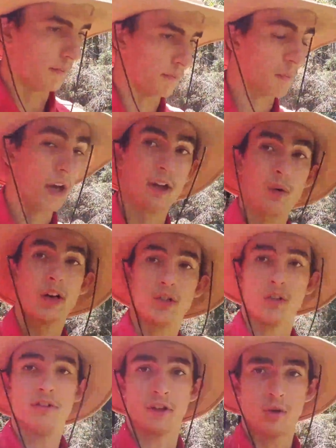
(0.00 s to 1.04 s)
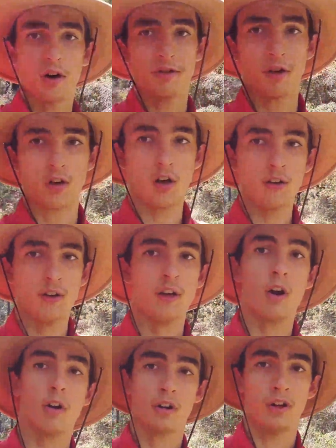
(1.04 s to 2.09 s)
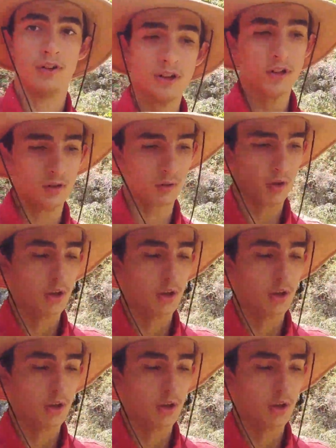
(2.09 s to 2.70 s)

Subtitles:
migrations across our continent are to continue,